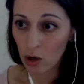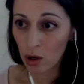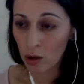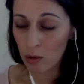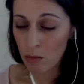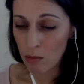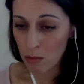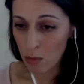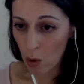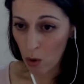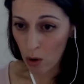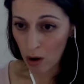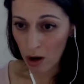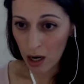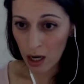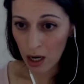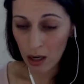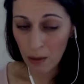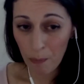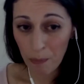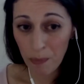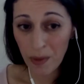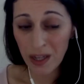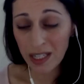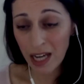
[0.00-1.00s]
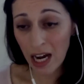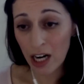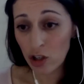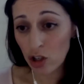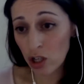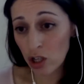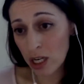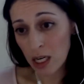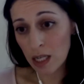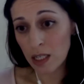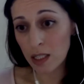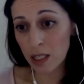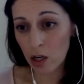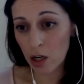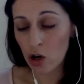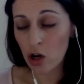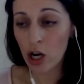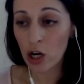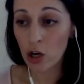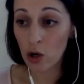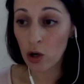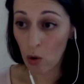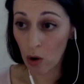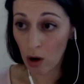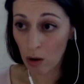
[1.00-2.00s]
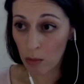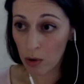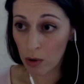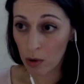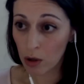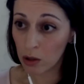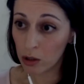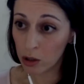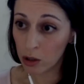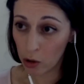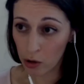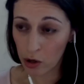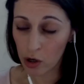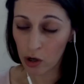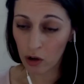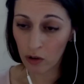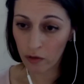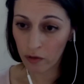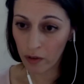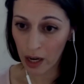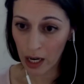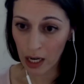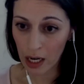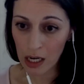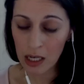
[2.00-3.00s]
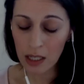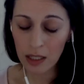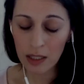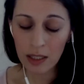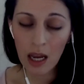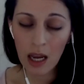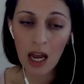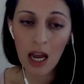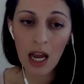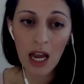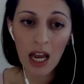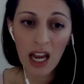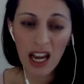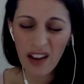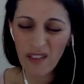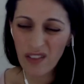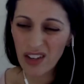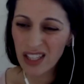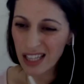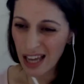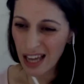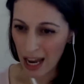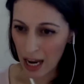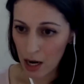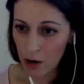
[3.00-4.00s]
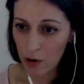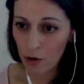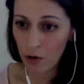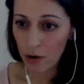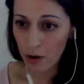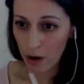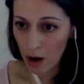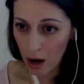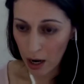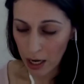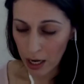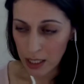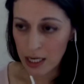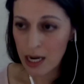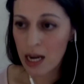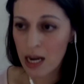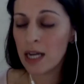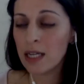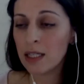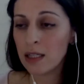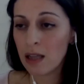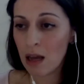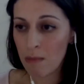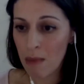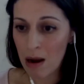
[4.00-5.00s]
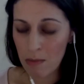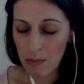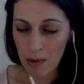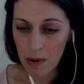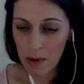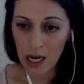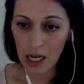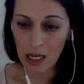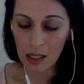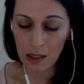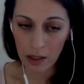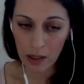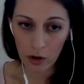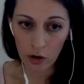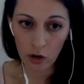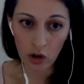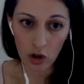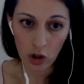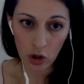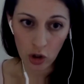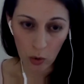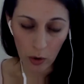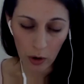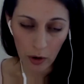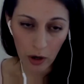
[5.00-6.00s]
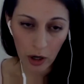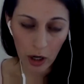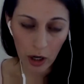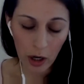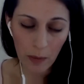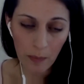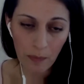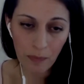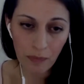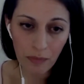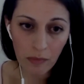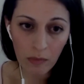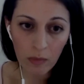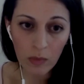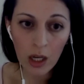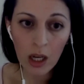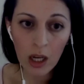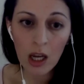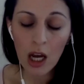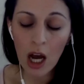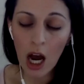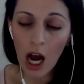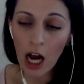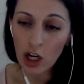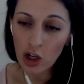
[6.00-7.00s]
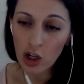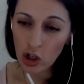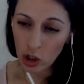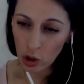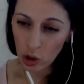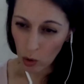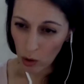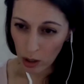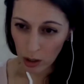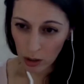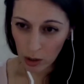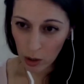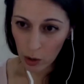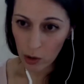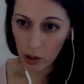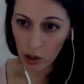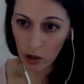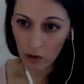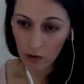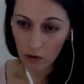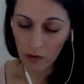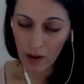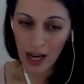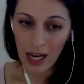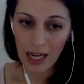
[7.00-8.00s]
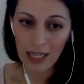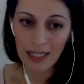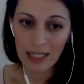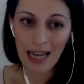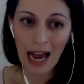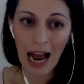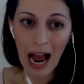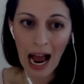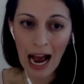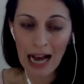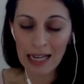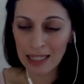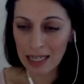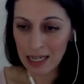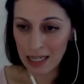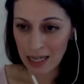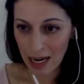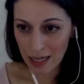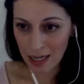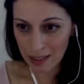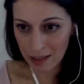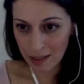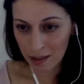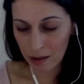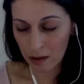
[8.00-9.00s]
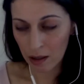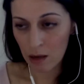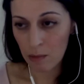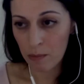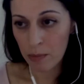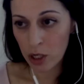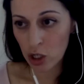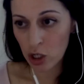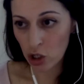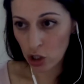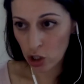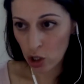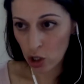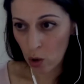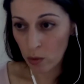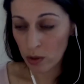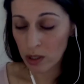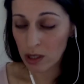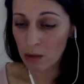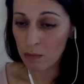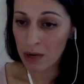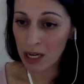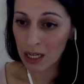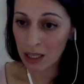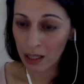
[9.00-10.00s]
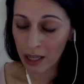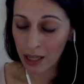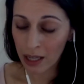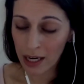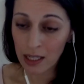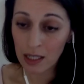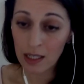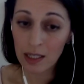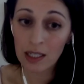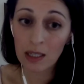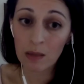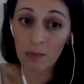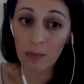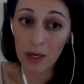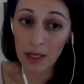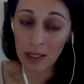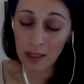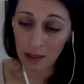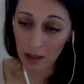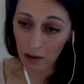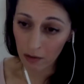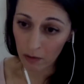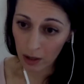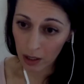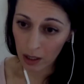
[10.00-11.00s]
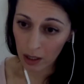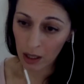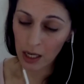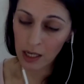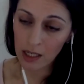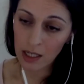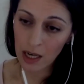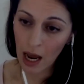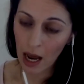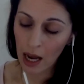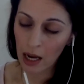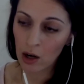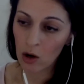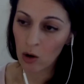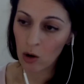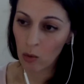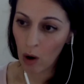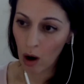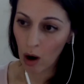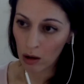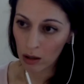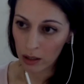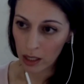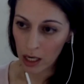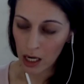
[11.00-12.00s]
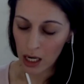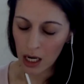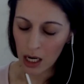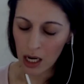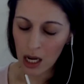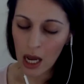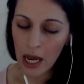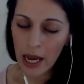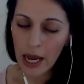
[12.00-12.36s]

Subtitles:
or more, it's actually considered a normal luteal phase. If it's 8 or 9 days, that might be considered shorter. A short luteal phase hasn't necessarily been shown to be linked specifically to egg quality.